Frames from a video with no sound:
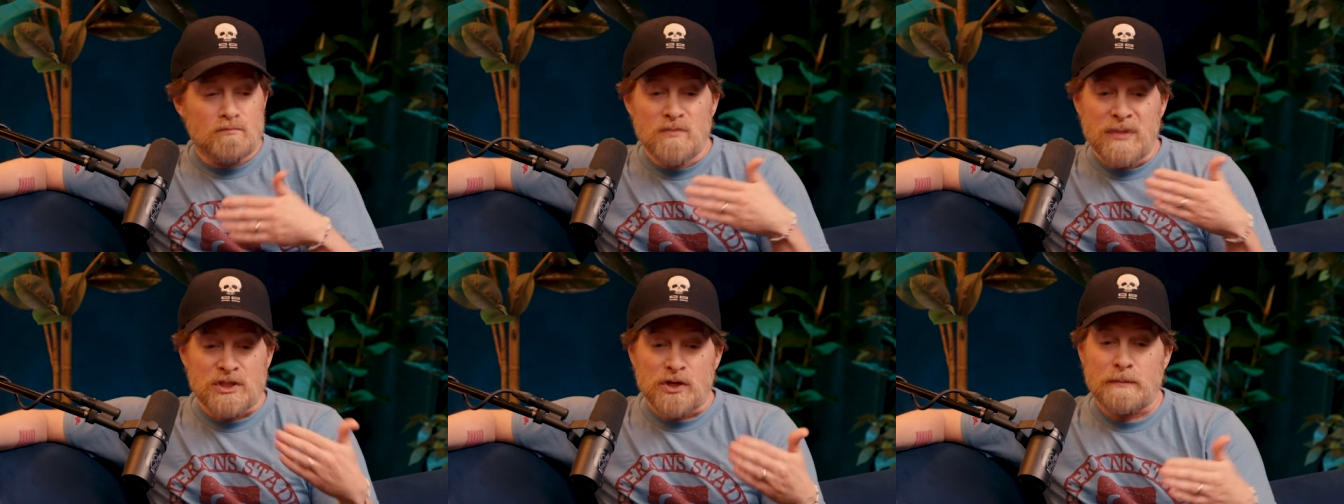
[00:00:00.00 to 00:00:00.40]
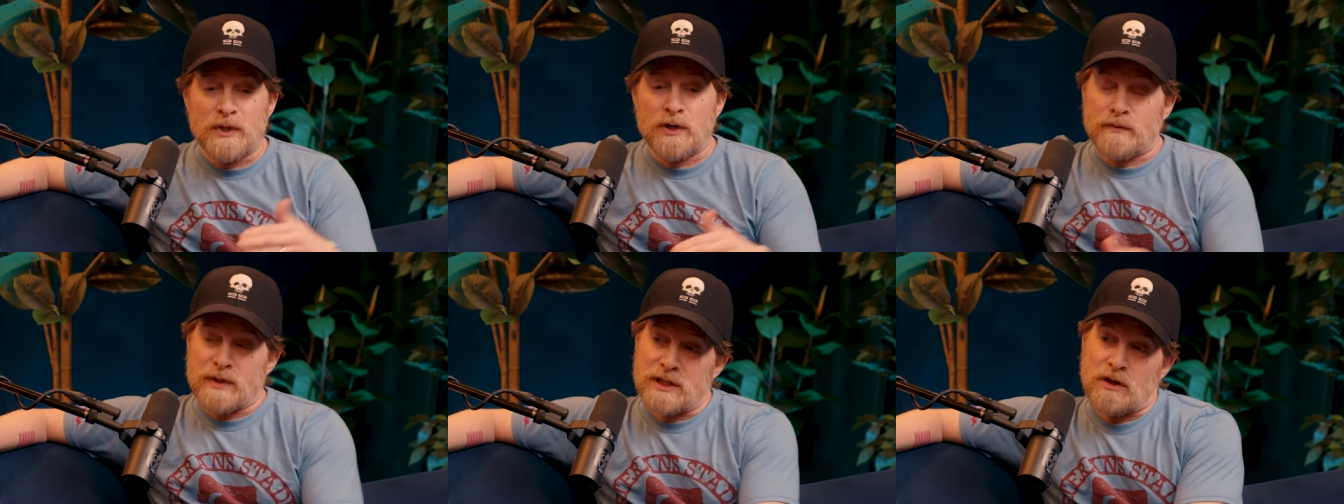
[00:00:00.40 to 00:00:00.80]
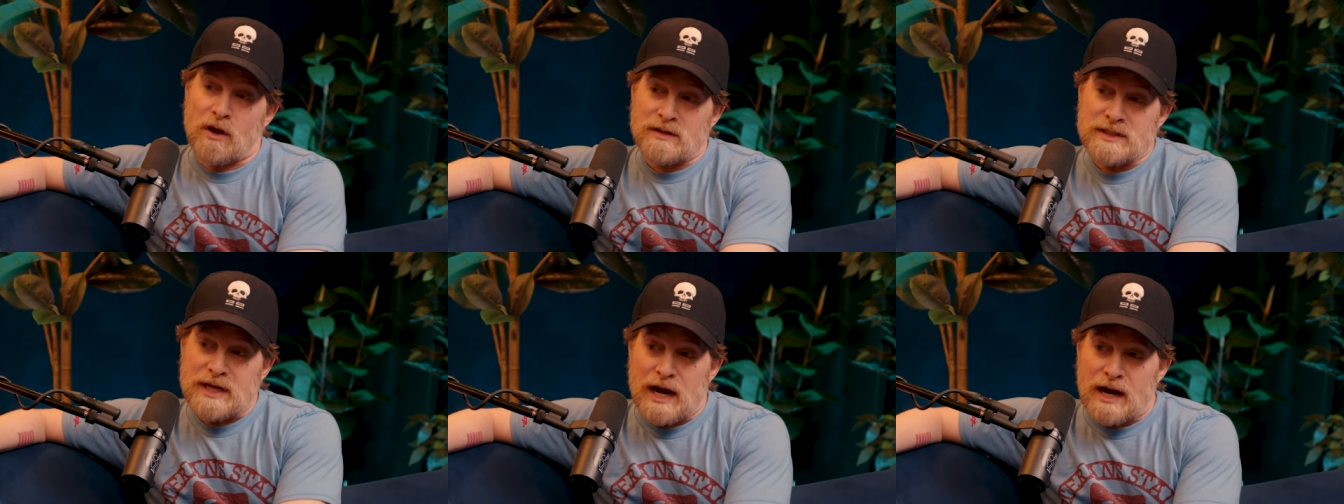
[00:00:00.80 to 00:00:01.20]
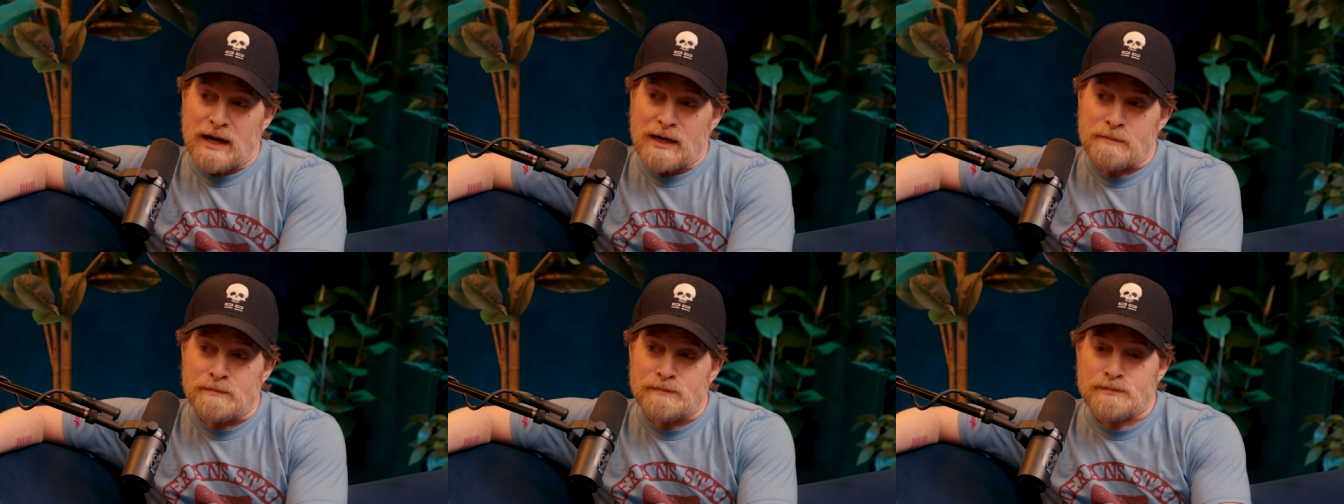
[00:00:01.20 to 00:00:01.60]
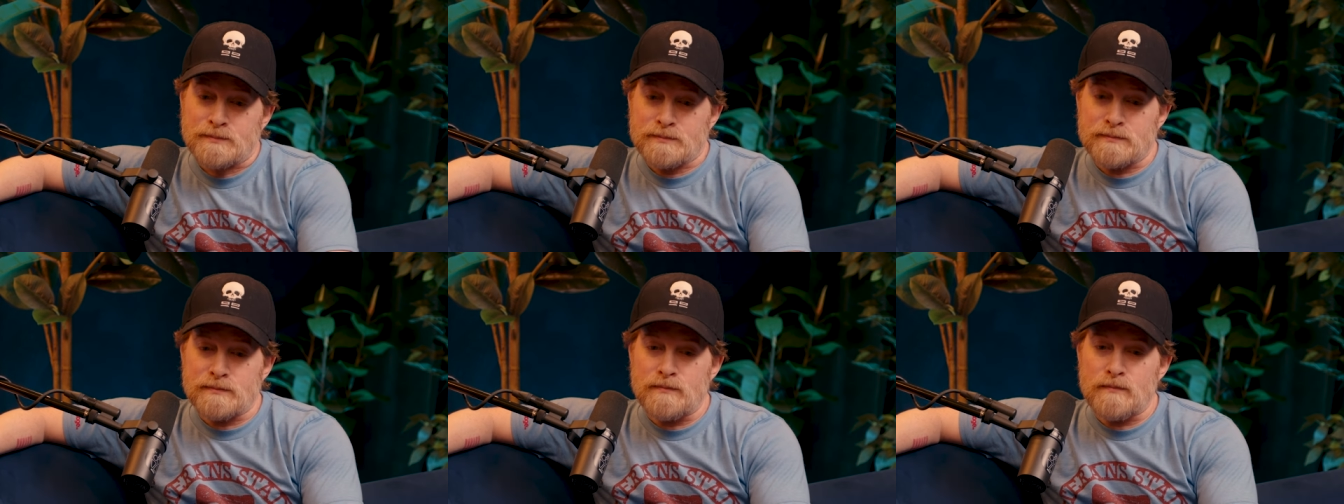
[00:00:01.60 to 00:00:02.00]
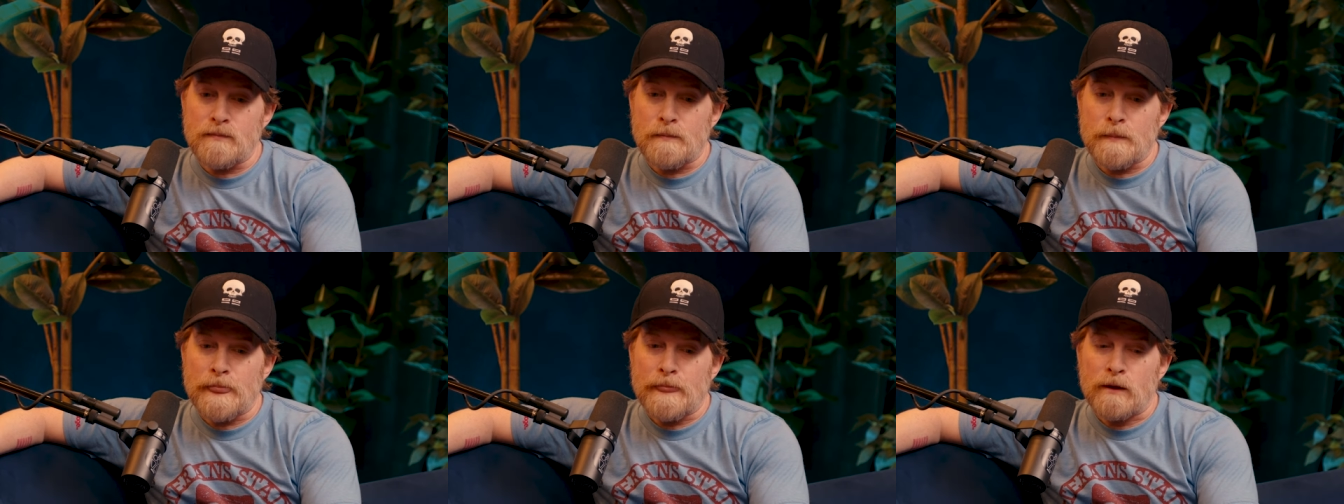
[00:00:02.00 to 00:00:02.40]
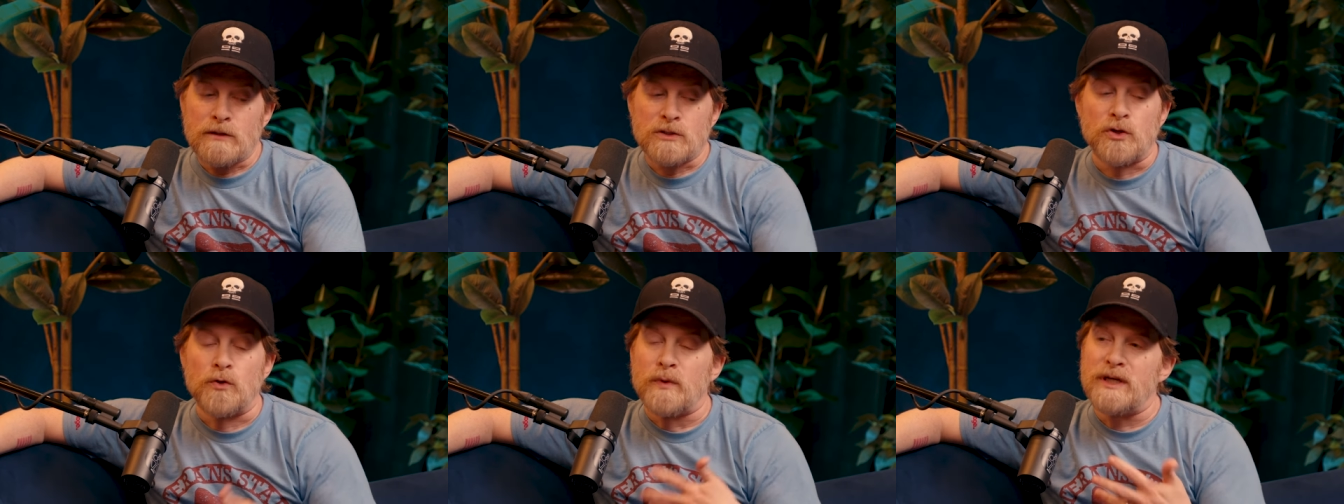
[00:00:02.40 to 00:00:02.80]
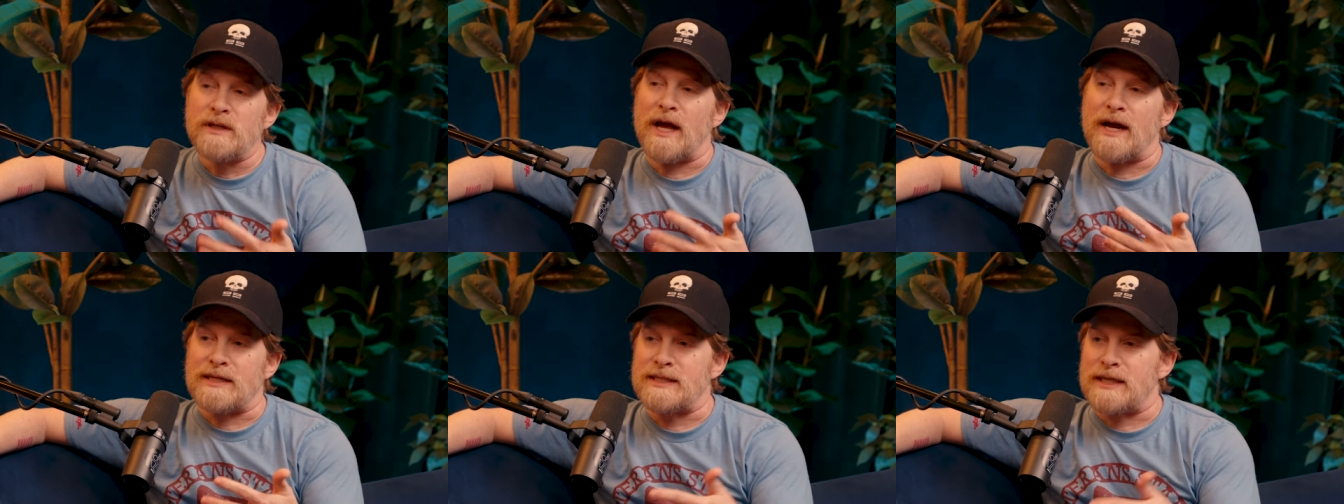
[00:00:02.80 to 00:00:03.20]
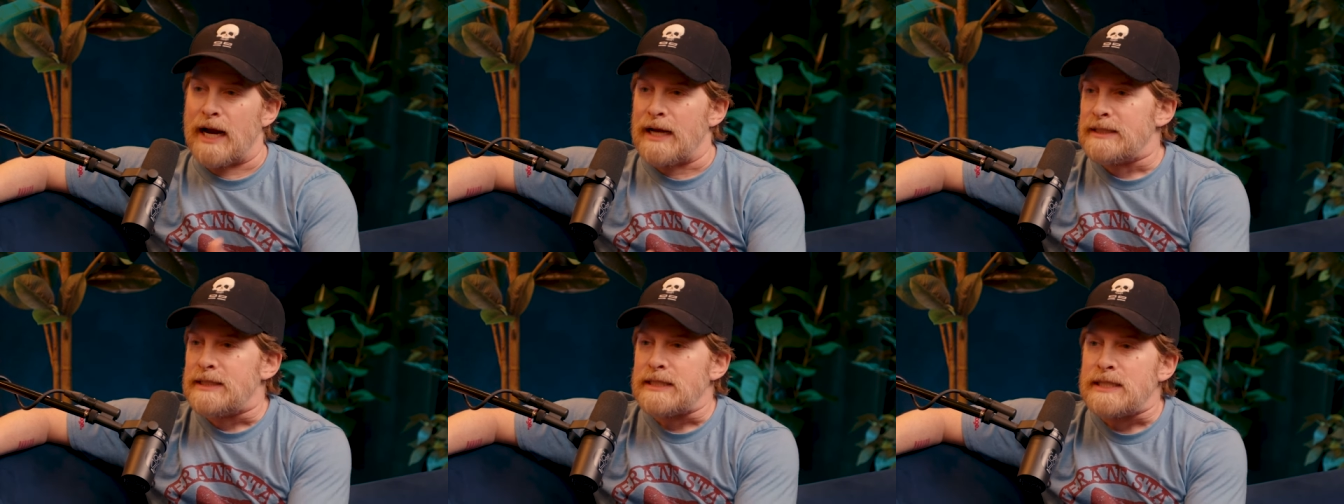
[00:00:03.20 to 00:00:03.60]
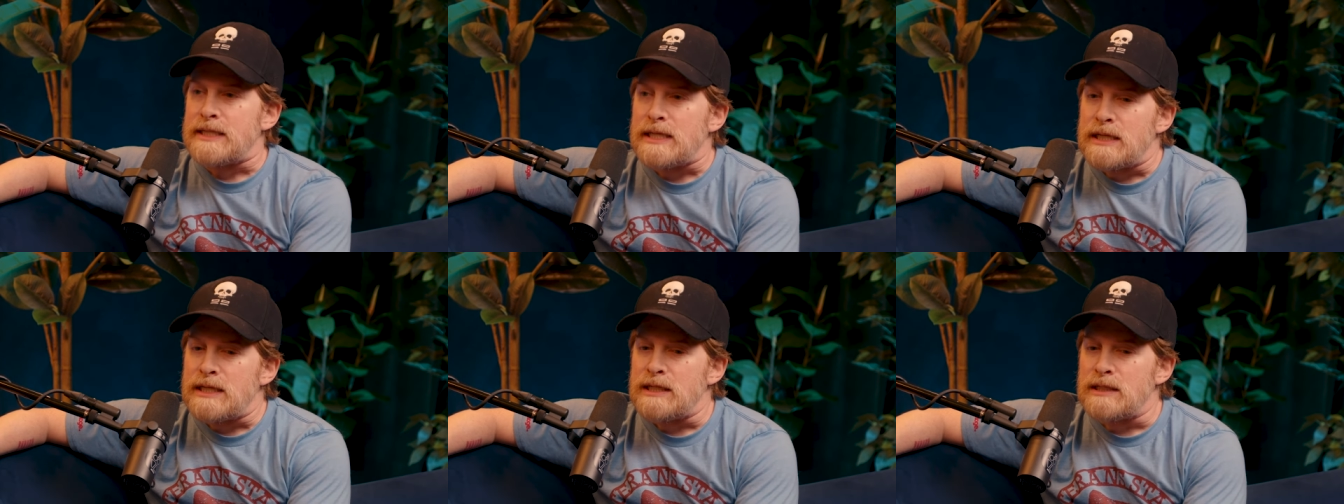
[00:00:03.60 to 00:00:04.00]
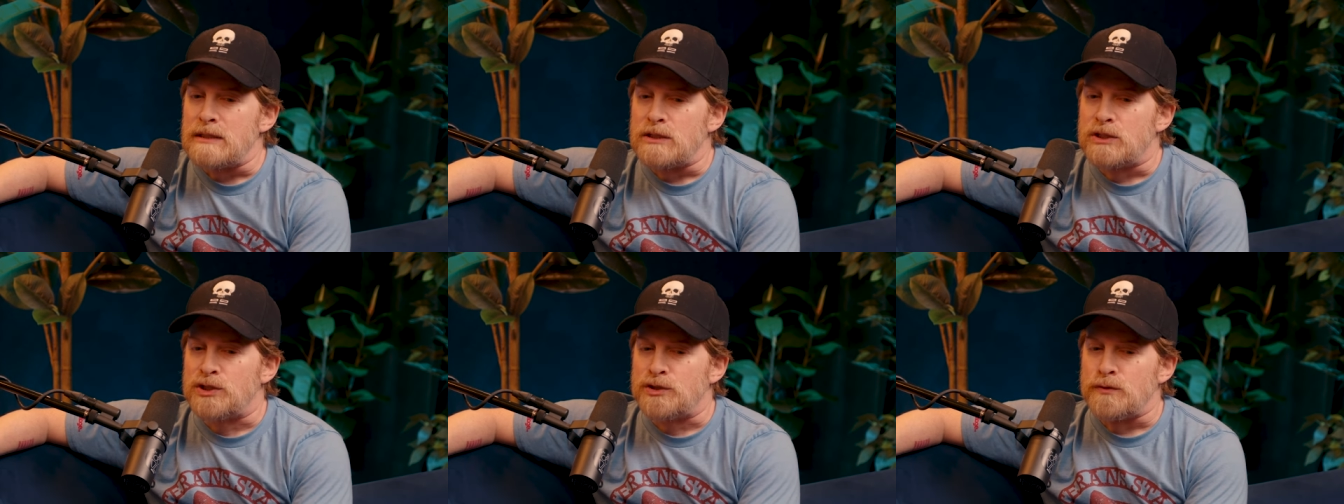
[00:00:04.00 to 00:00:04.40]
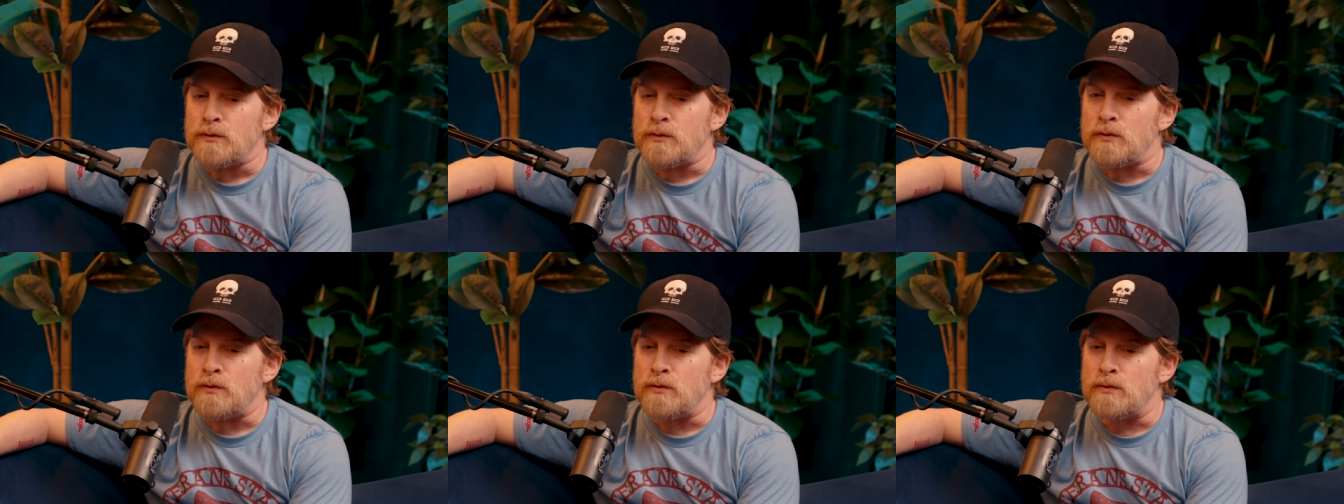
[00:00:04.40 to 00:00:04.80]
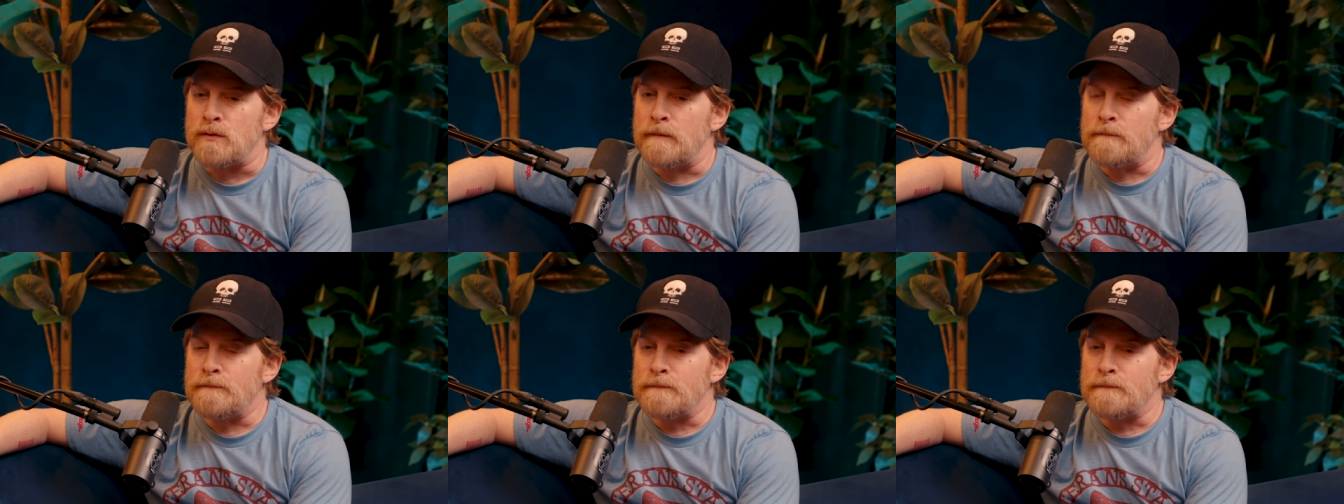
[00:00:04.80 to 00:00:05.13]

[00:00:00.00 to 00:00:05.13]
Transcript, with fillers: It took me a really long time to realize that I didn't need to